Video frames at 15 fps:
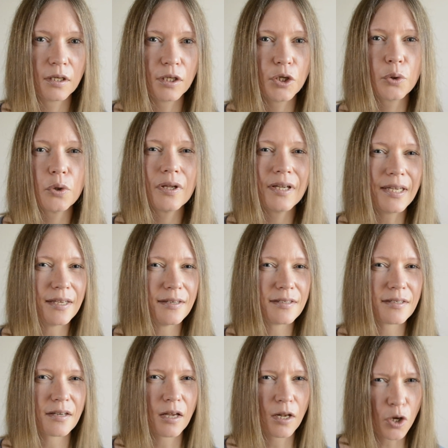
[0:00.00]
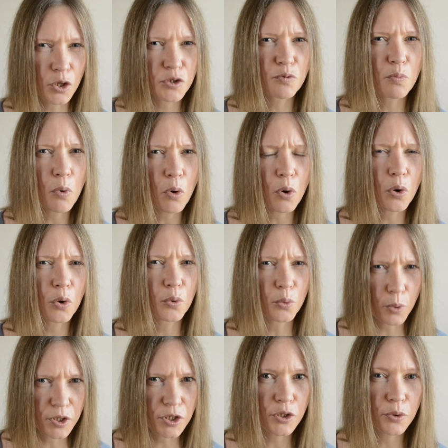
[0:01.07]
You'll eat a lot more
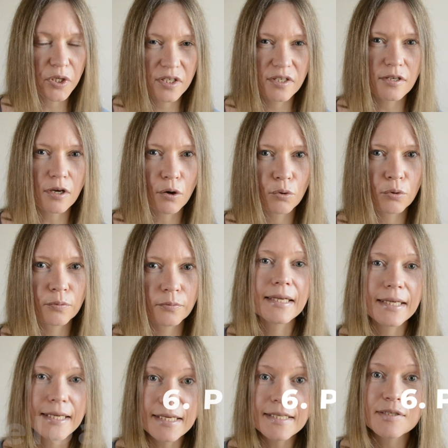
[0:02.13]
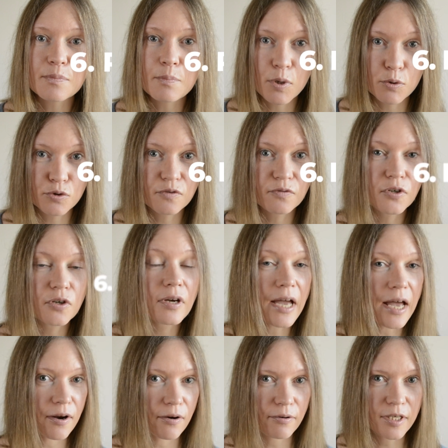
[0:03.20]
when doing so. Eat most of your
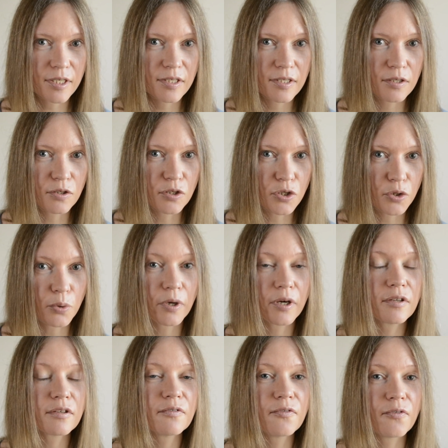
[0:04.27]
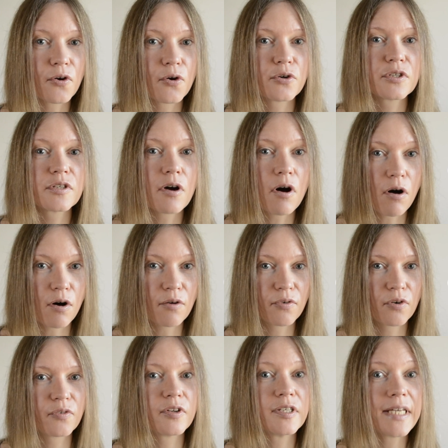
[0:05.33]
calories during the first half
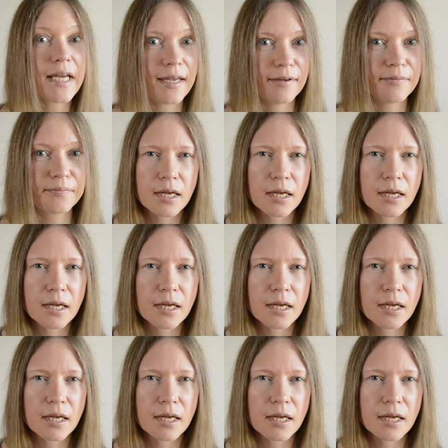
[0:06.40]
of the day.